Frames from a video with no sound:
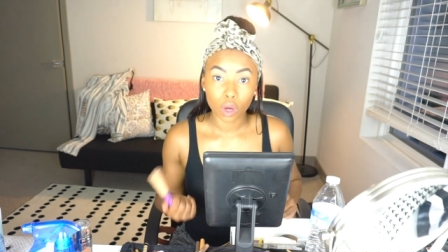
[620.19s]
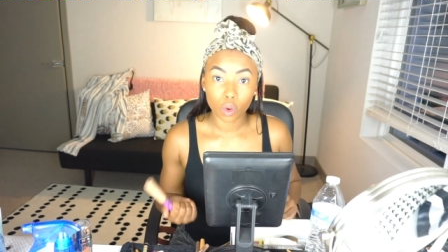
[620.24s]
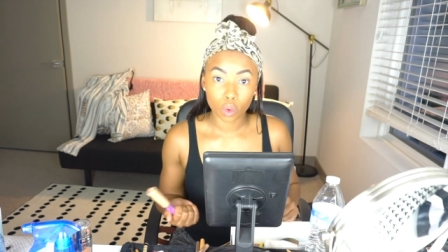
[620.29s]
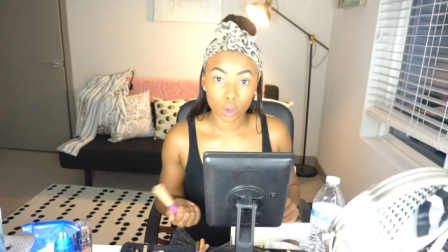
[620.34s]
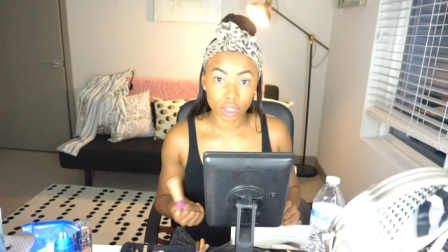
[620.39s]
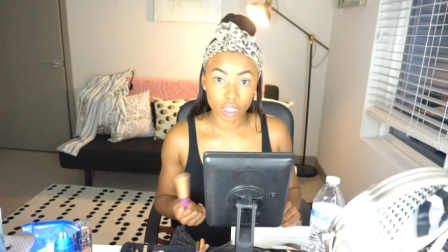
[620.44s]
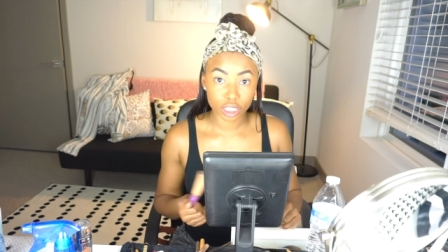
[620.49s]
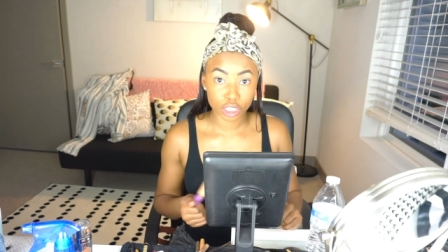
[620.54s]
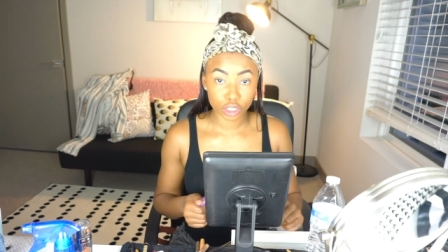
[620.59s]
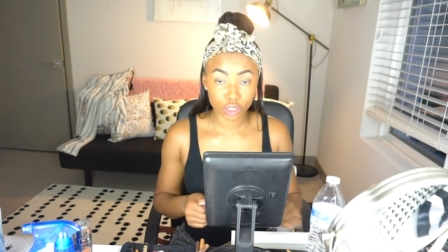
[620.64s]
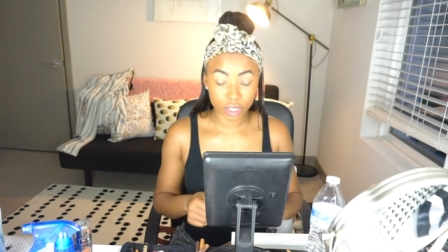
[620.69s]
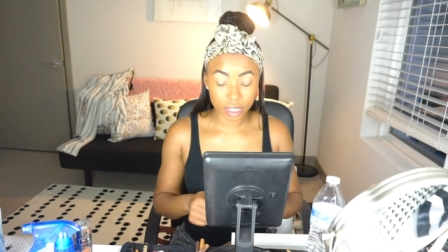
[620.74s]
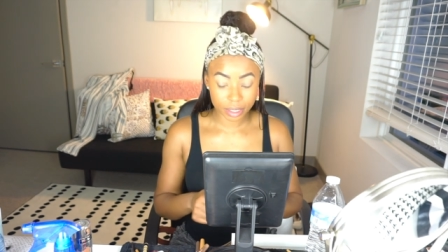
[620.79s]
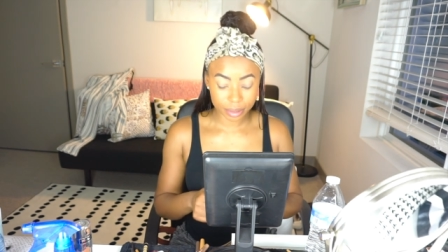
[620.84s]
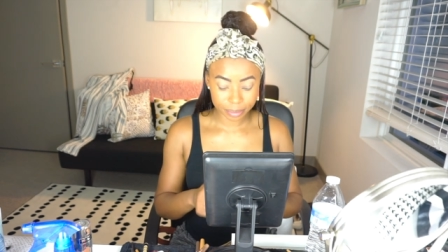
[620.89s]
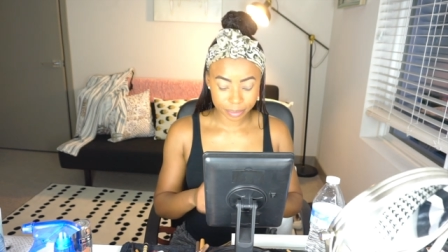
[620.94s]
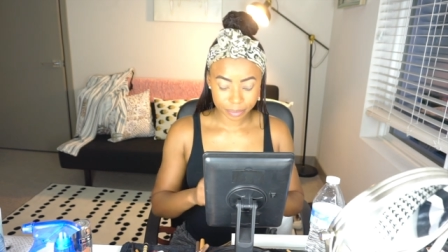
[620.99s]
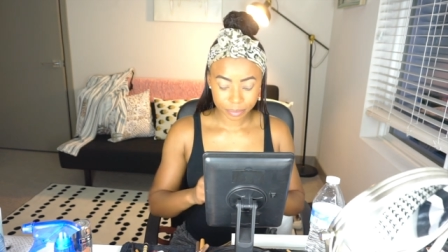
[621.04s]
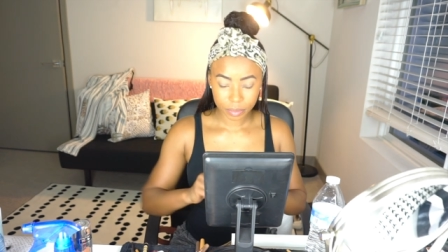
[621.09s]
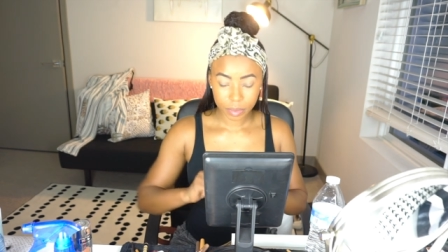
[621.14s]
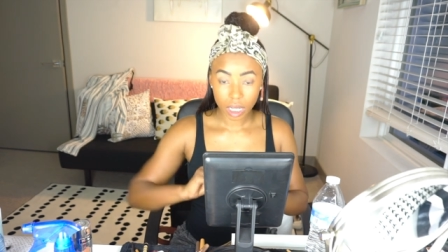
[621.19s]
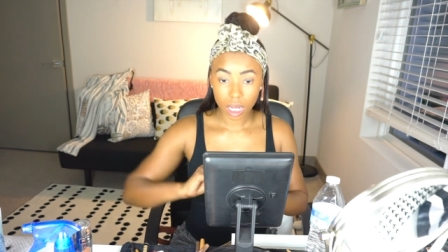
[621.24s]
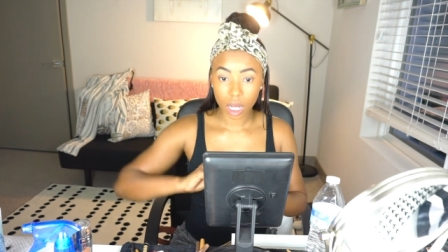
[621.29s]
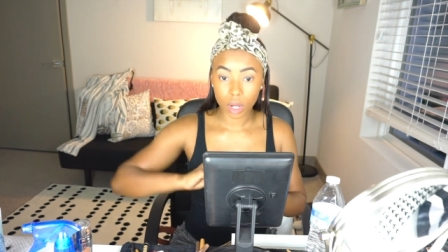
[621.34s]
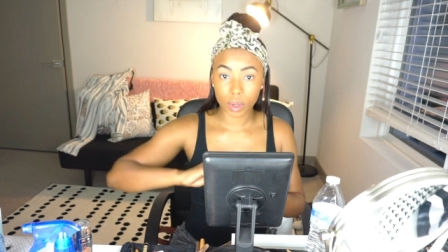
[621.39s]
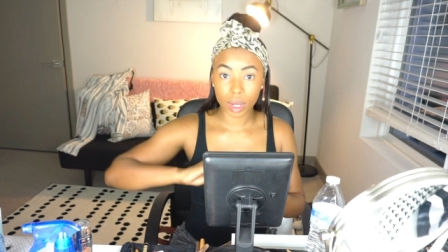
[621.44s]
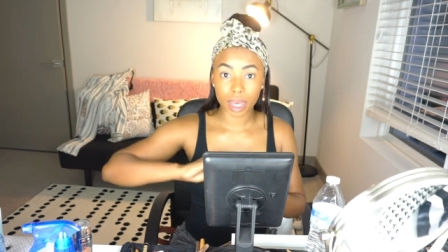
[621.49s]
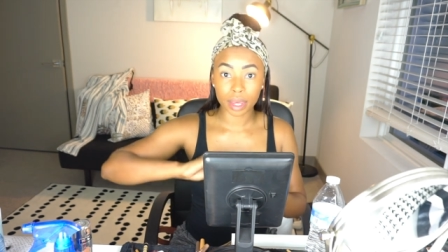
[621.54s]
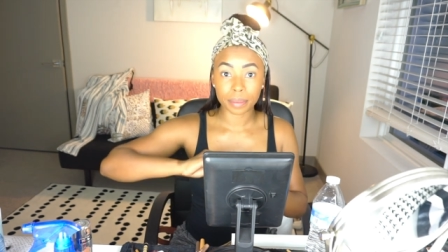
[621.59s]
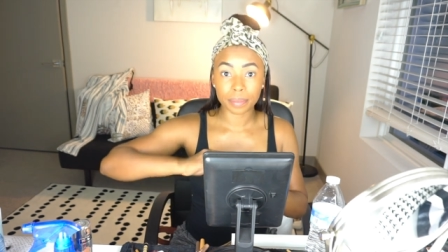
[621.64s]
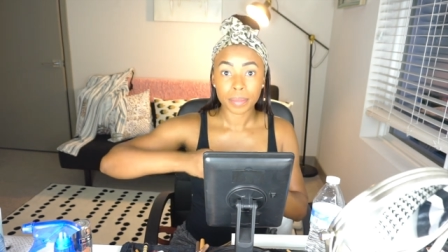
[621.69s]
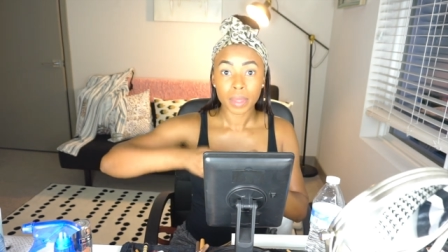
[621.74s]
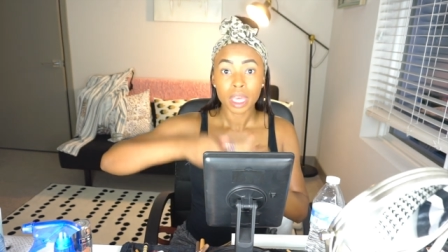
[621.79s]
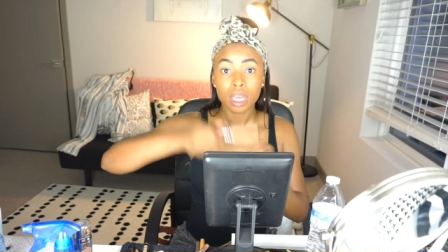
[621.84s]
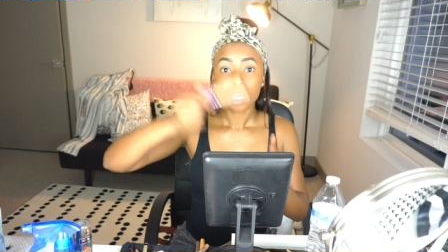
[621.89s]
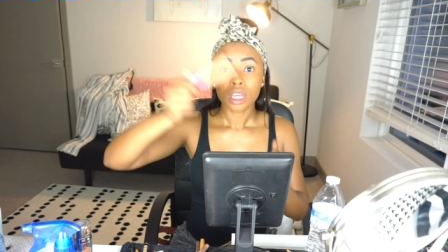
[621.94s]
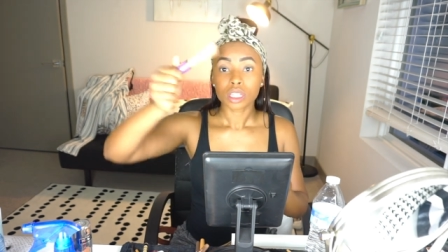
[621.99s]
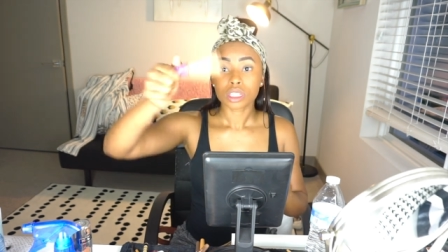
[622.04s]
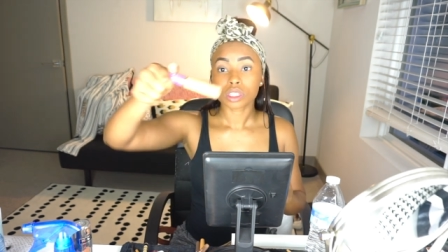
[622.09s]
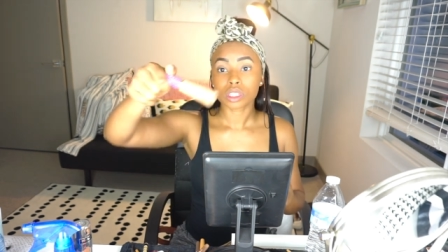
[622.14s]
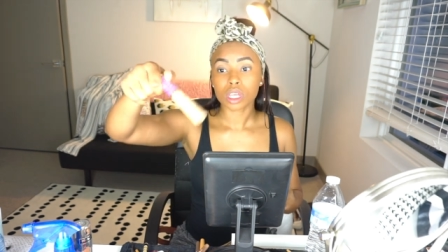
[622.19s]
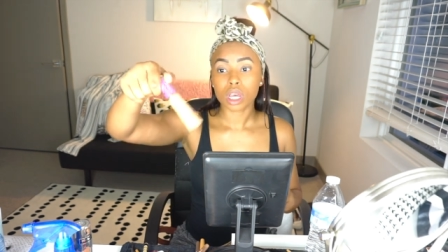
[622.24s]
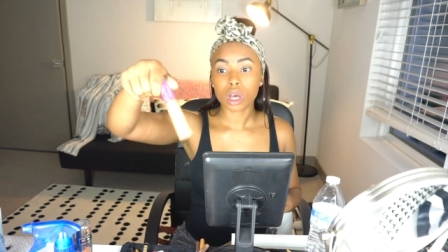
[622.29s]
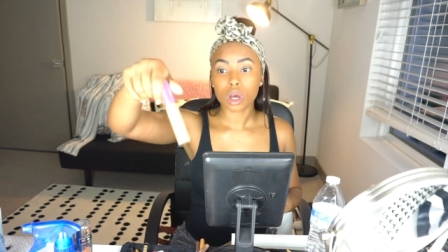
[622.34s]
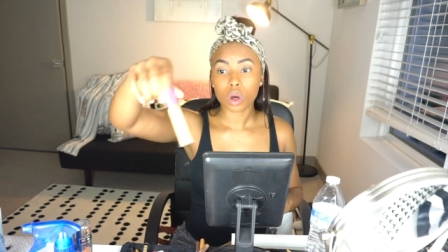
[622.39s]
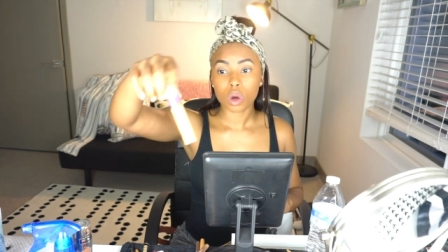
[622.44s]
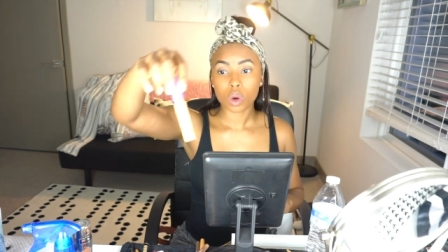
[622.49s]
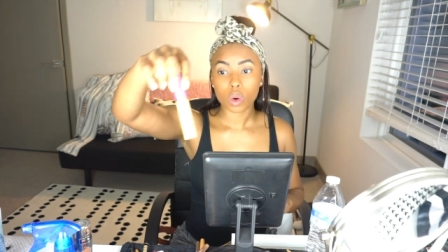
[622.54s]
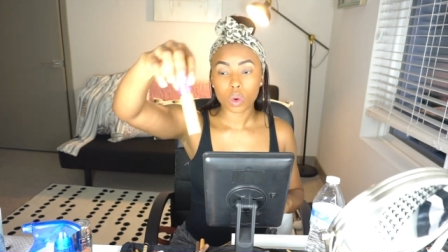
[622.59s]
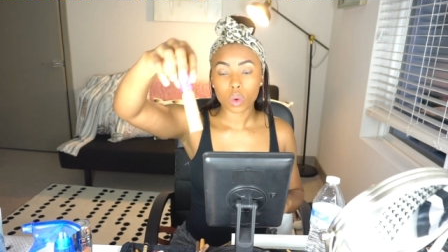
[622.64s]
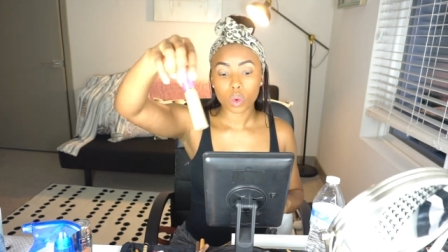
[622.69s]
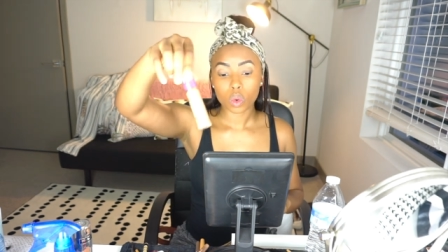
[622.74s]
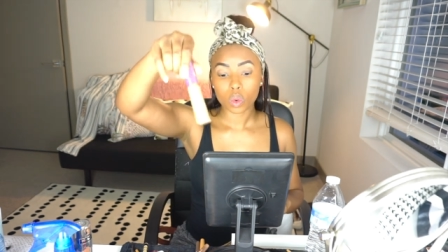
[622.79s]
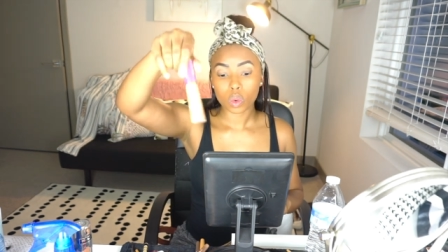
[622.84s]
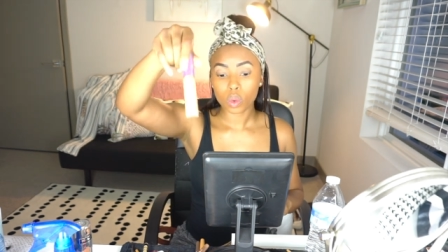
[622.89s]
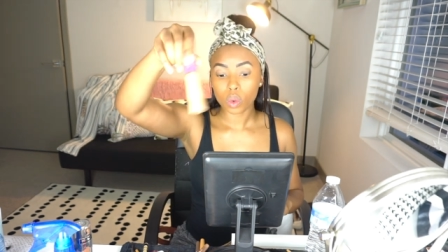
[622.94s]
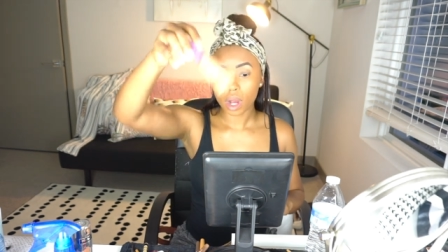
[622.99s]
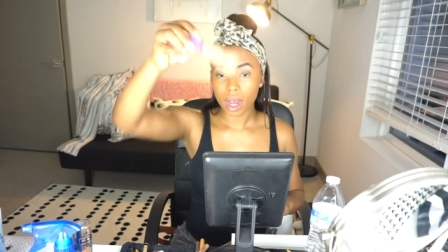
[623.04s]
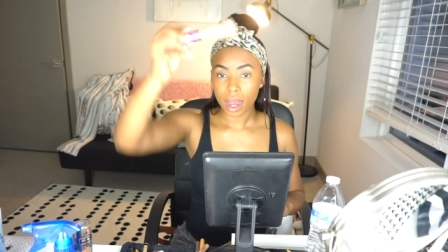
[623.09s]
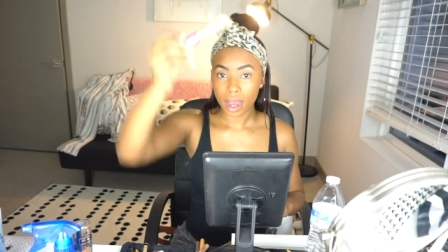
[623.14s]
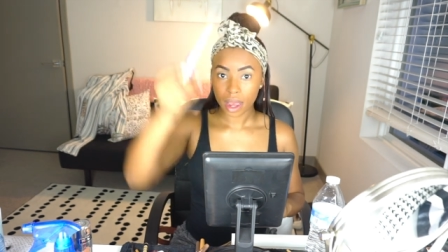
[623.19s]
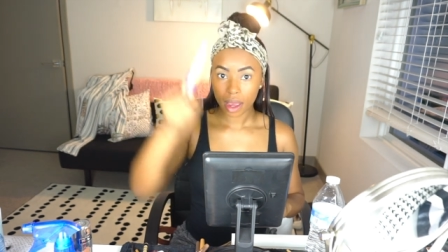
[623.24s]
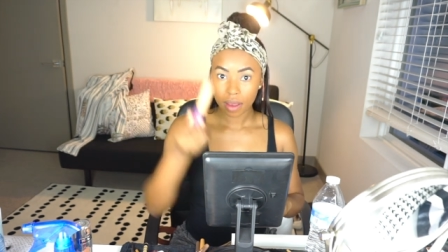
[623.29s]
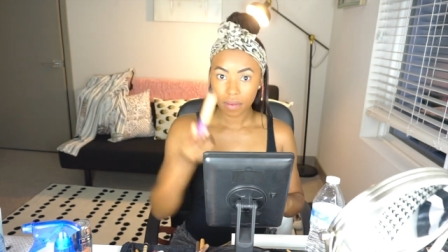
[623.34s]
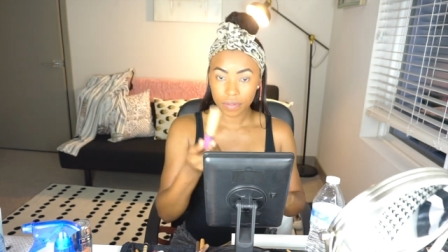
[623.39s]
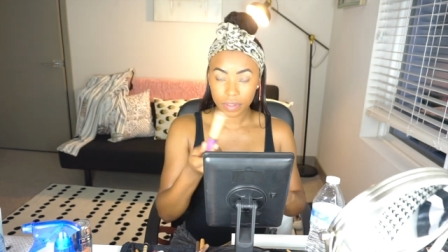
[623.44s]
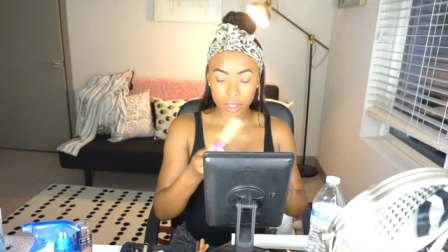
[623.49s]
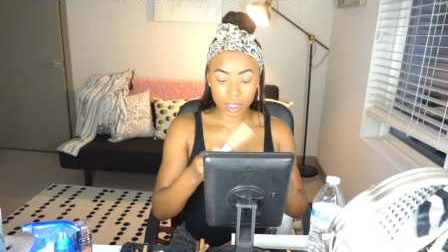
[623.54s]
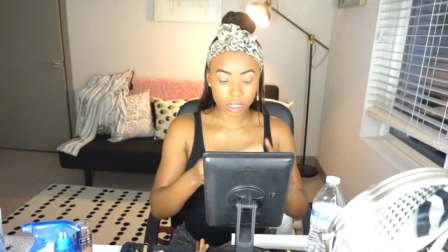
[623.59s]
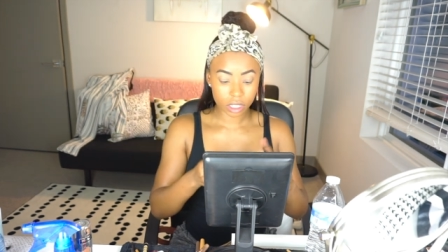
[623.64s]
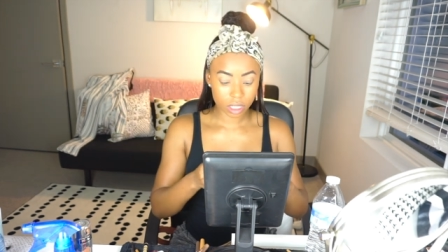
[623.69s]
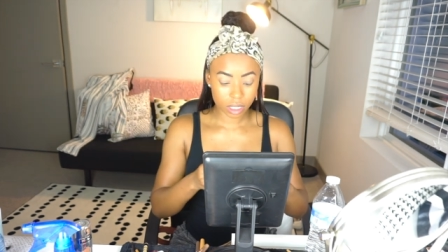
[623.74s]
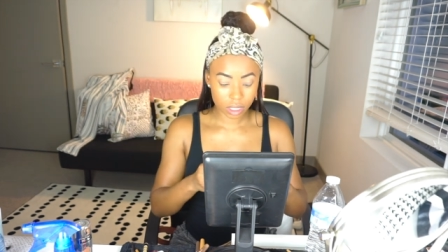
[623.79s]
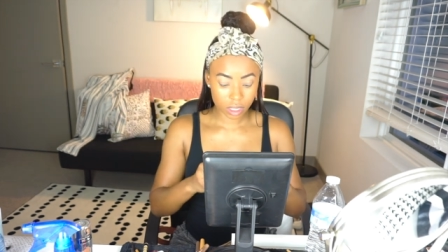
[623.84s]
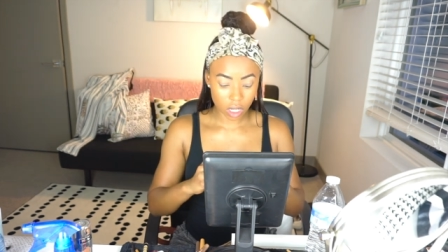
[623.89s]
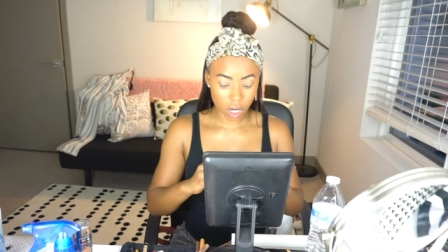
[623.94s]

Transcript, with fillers: on the street. Okay, so I have this